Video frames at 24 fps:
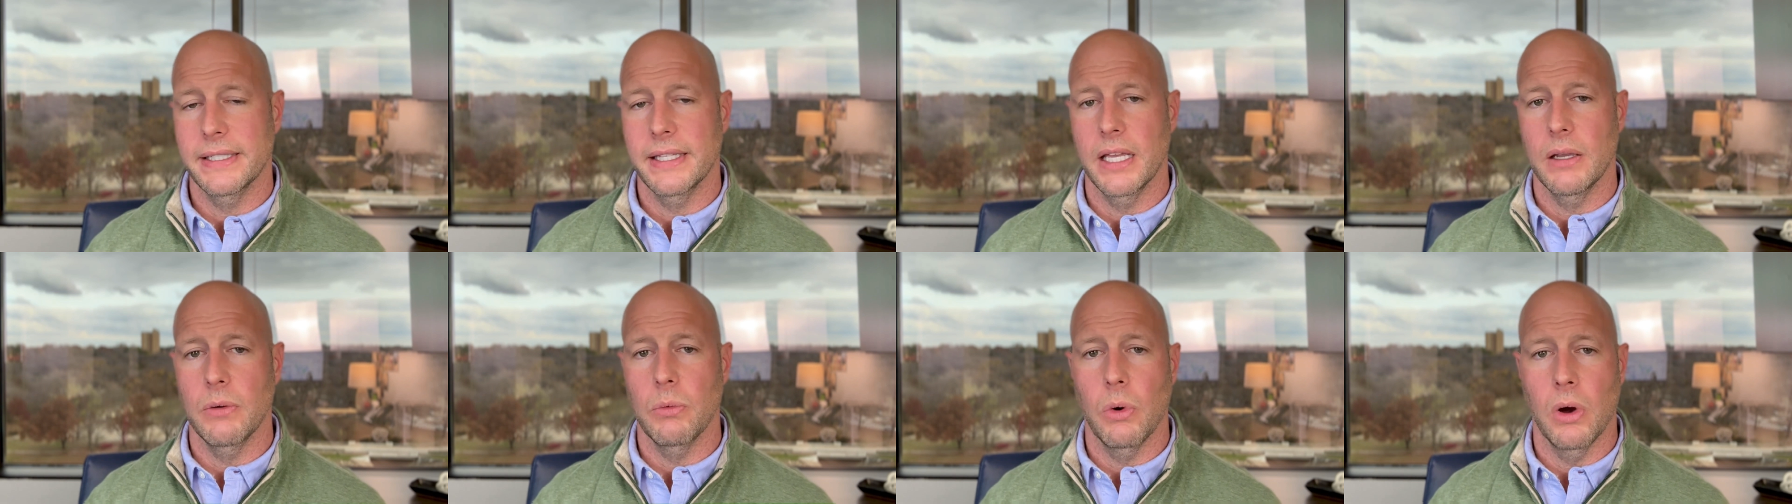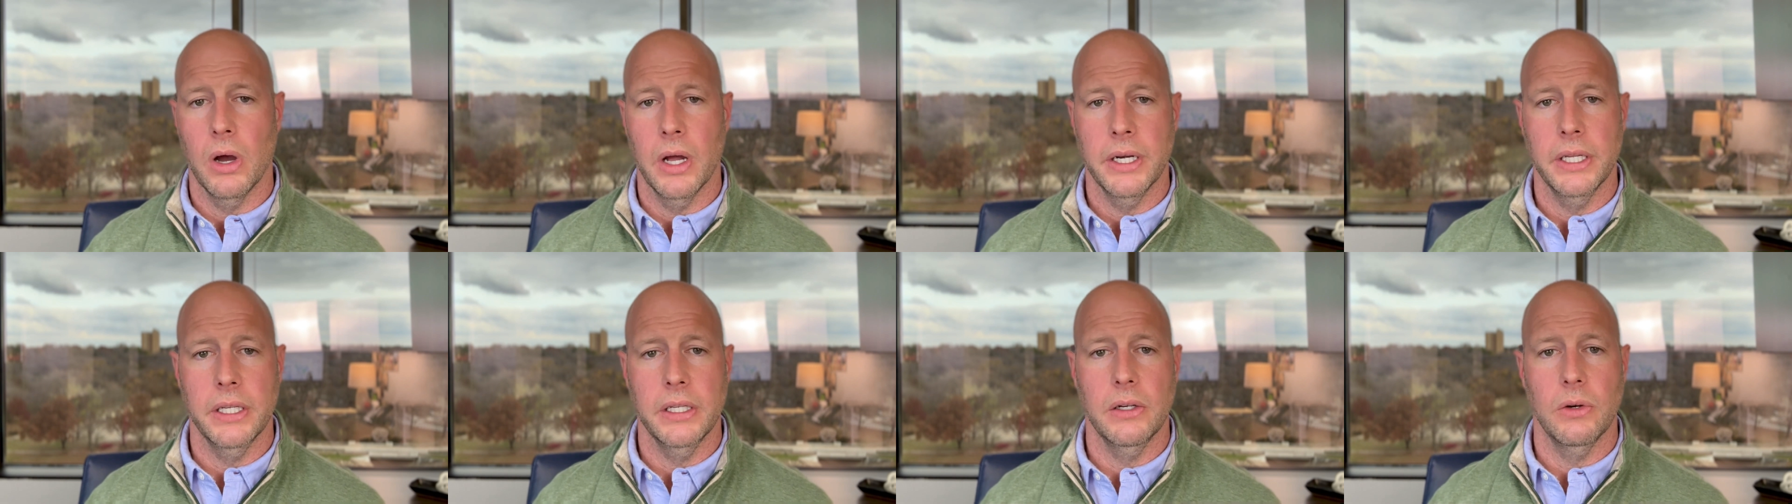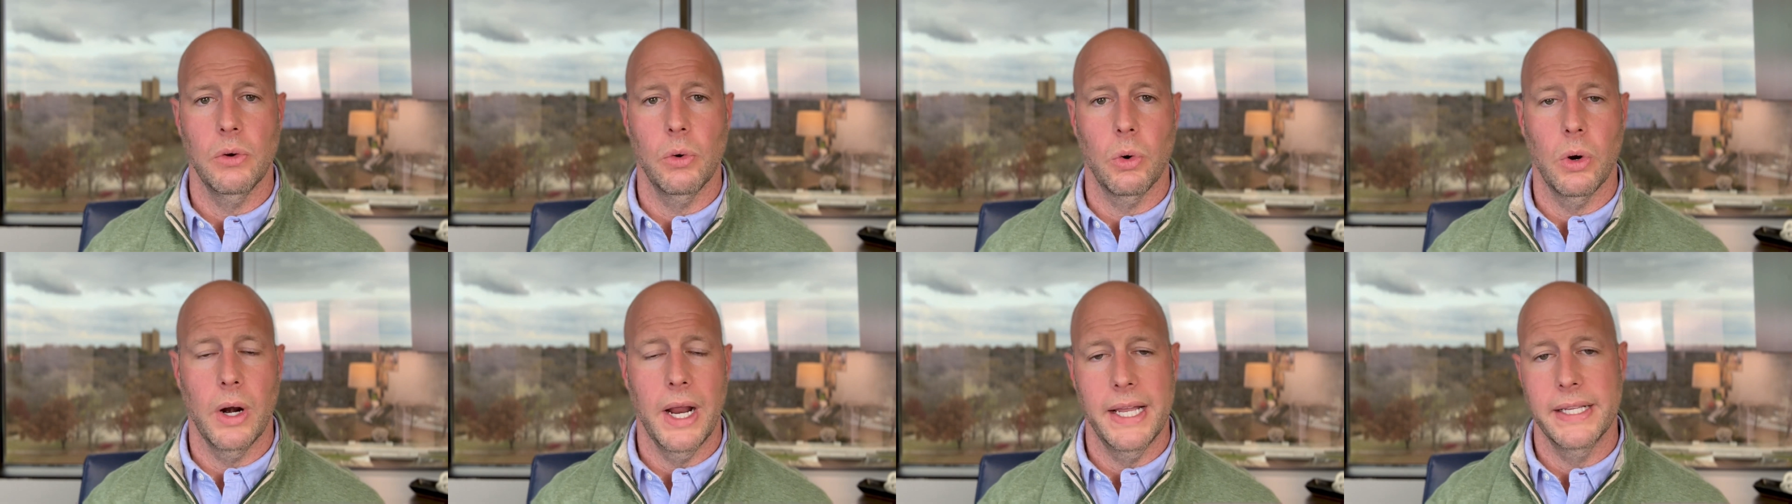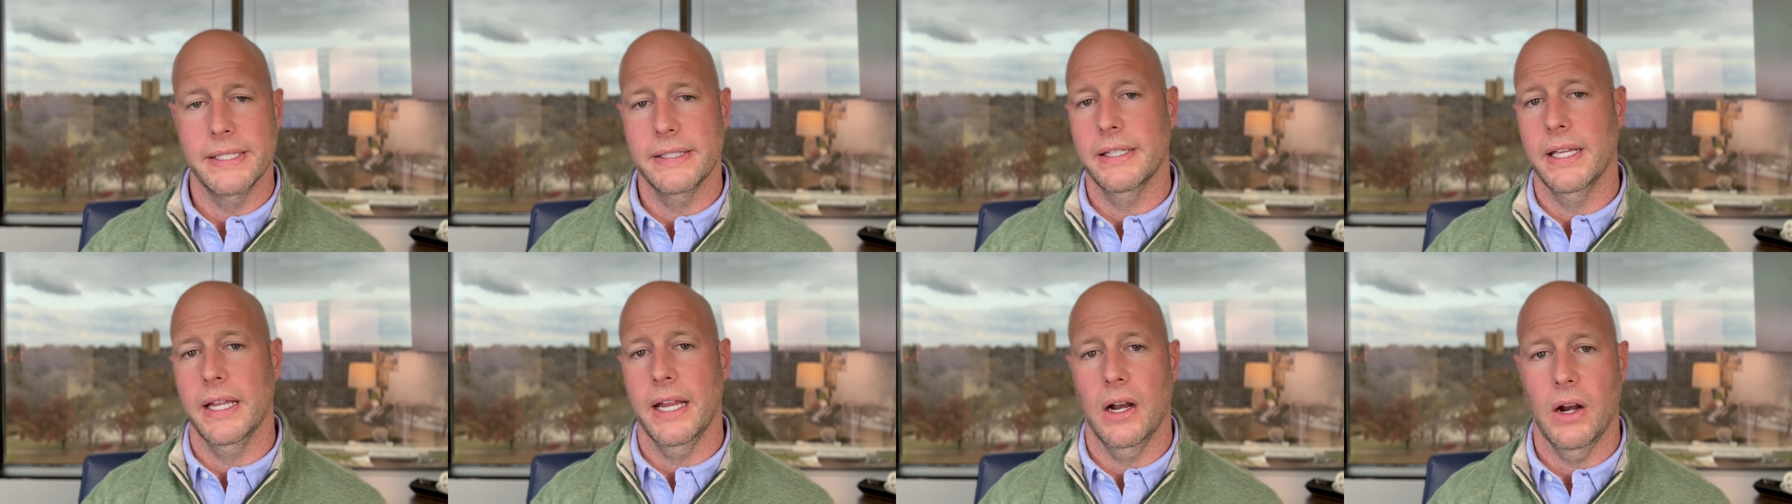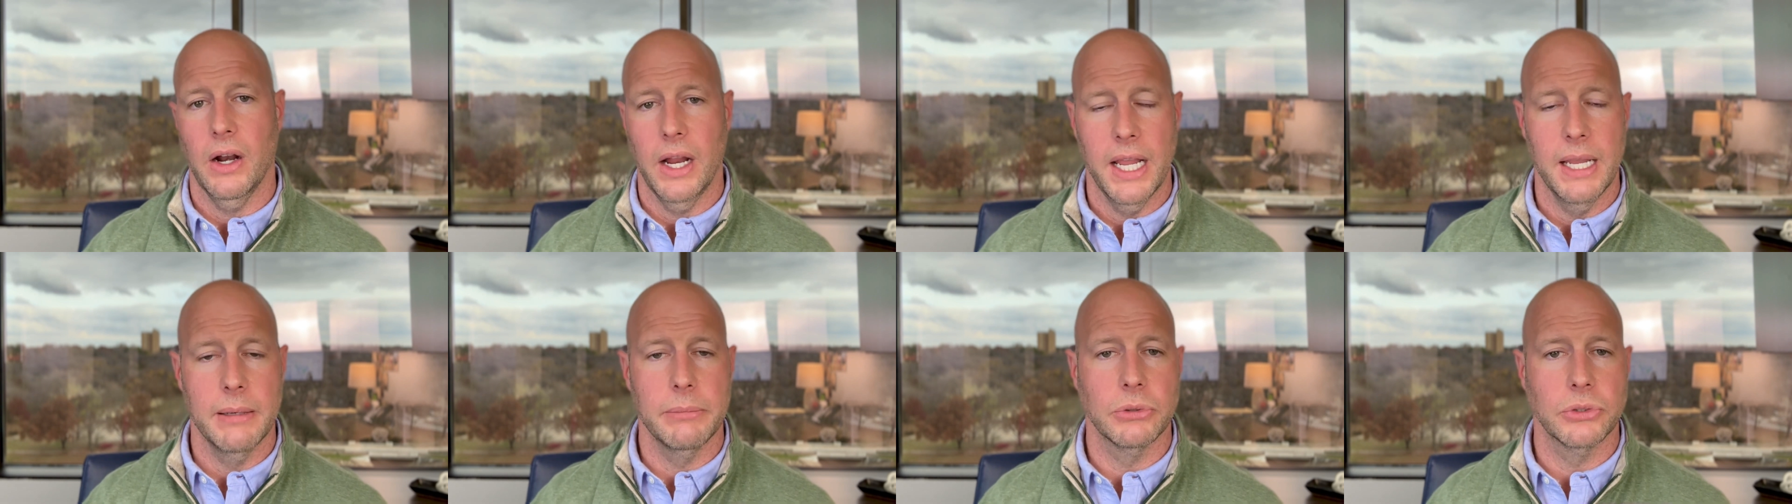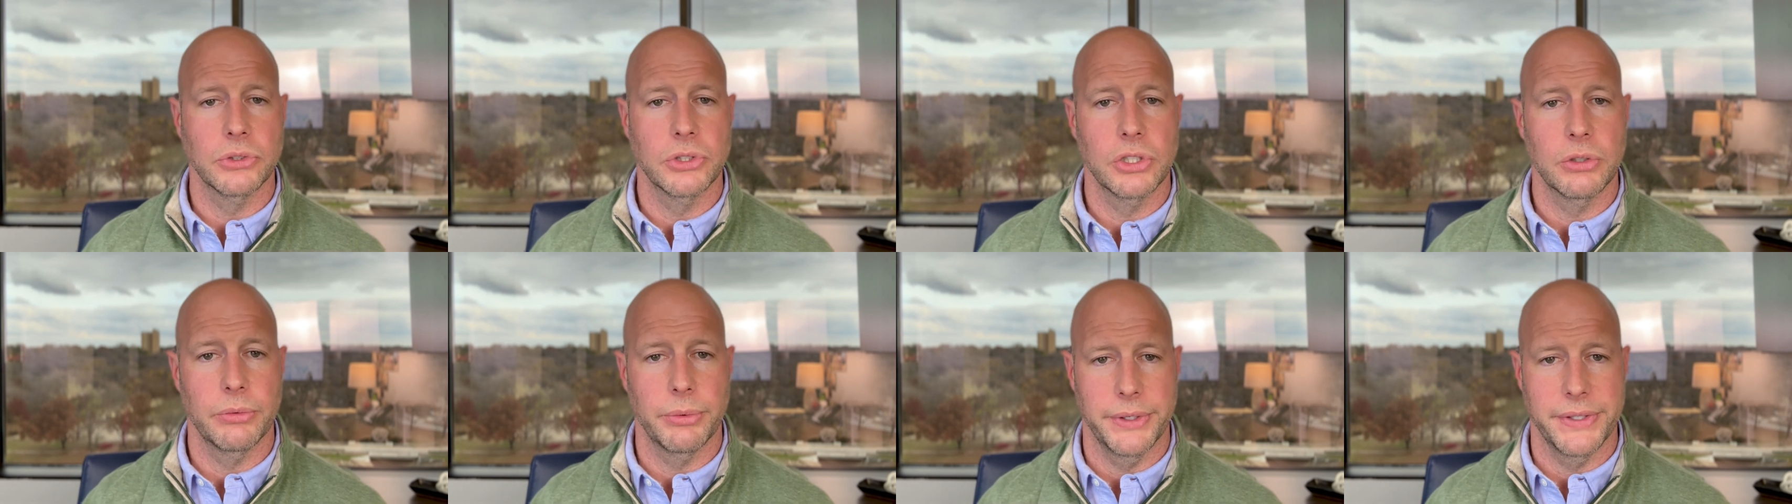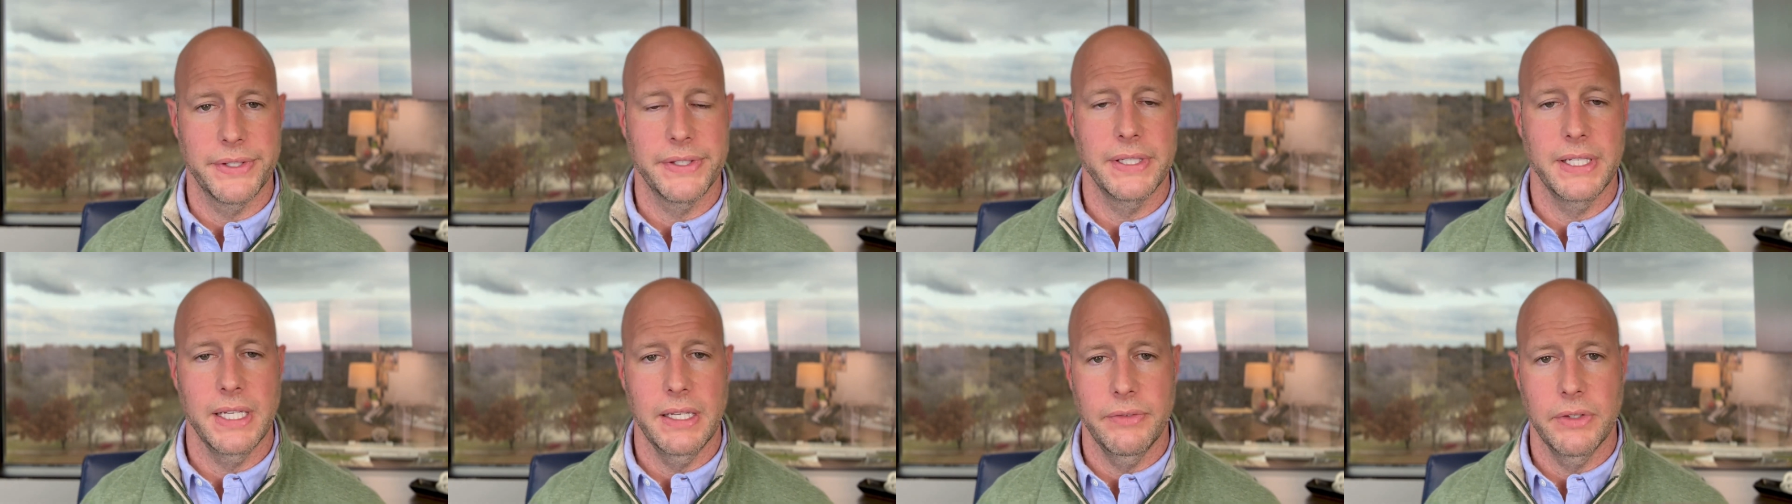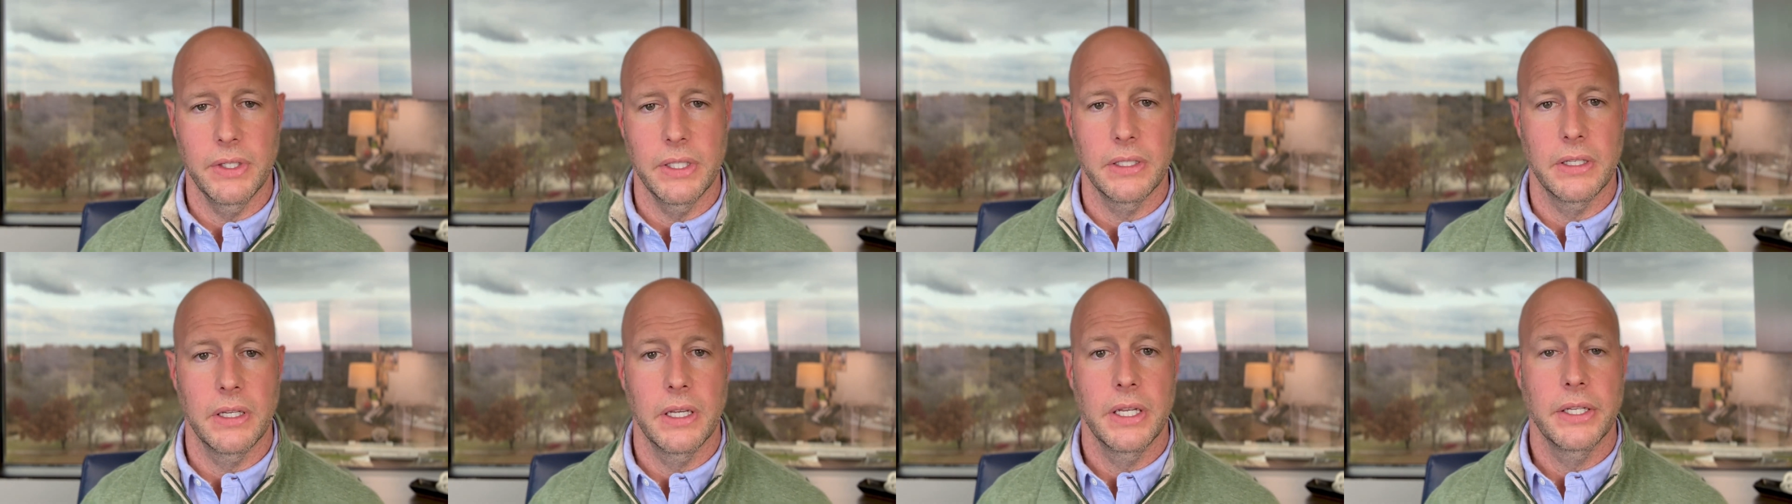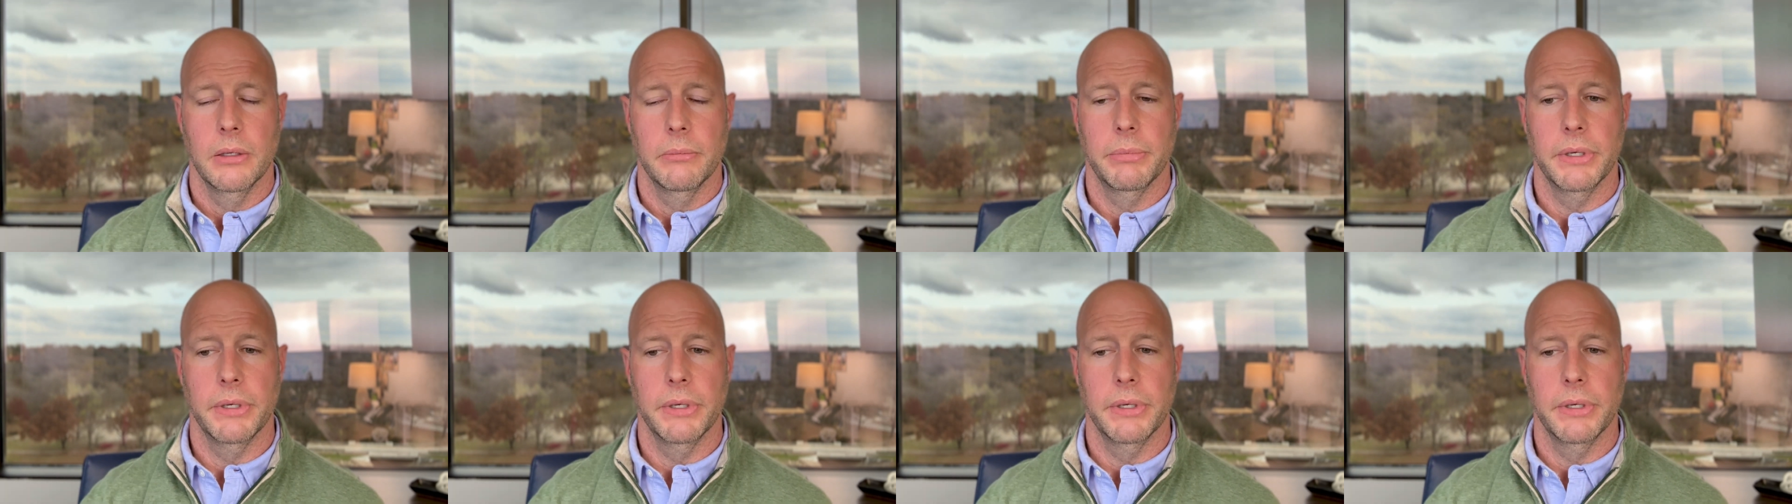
they want it or as they are able to receive it.